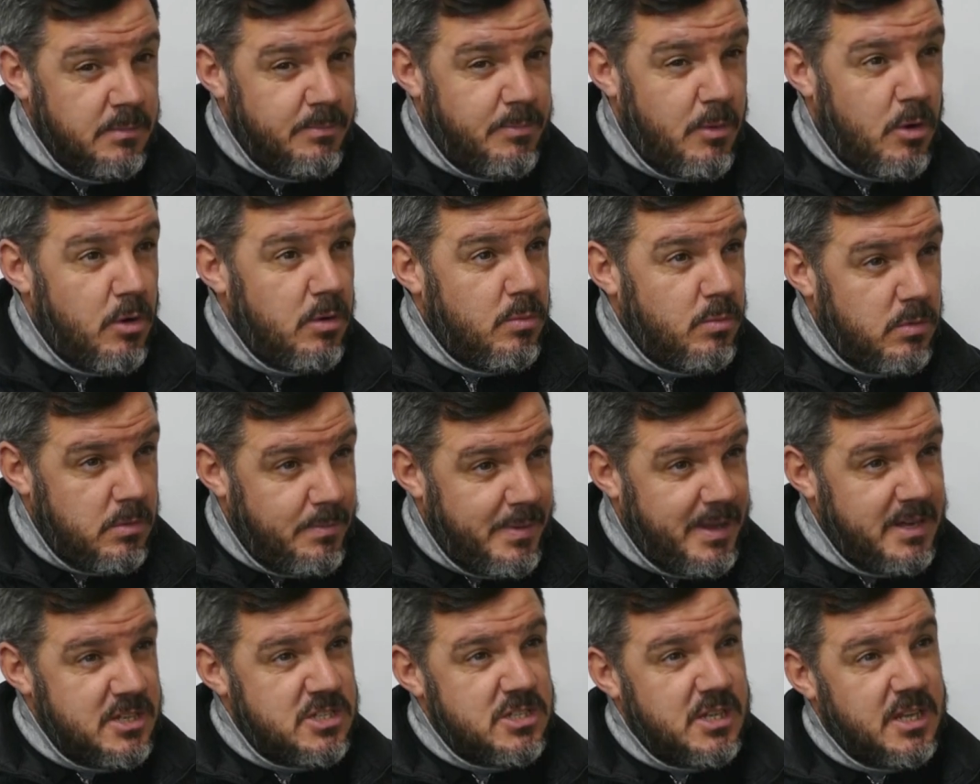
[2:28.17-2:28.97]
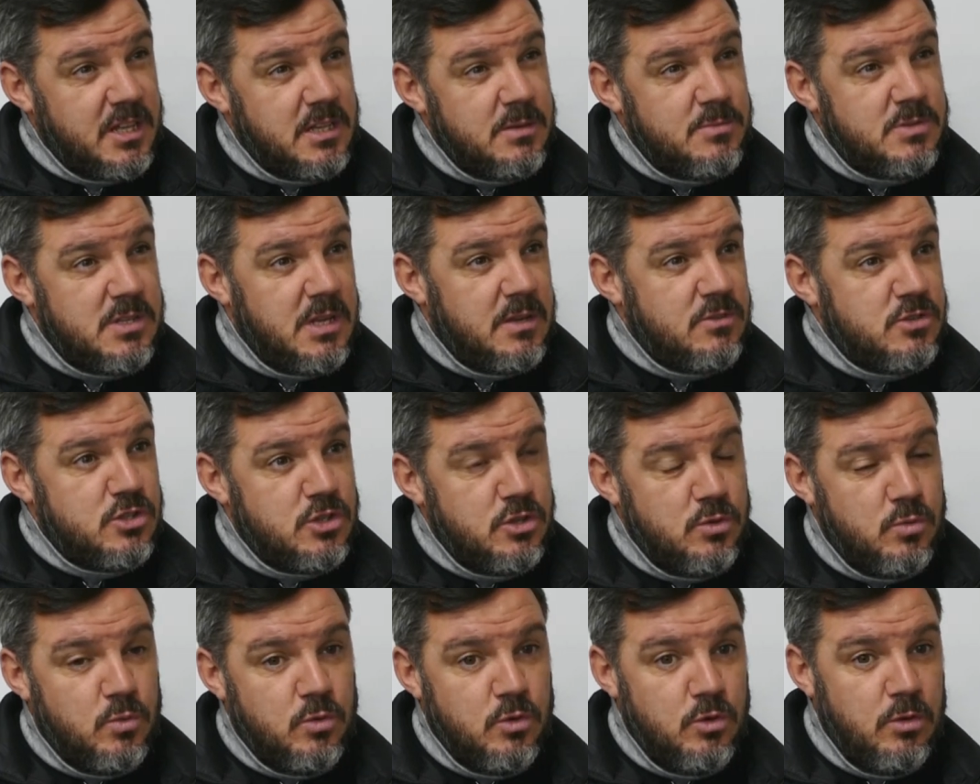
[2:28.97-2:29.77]
Boreham Wood managed to get themselves
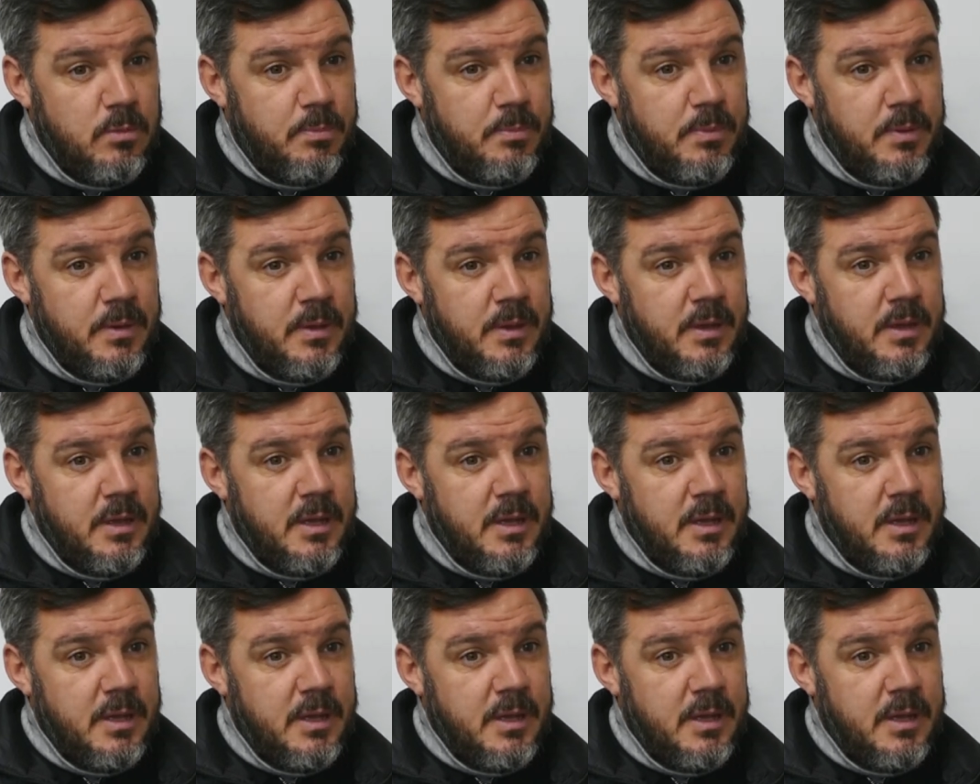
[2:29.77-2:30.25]
two one up.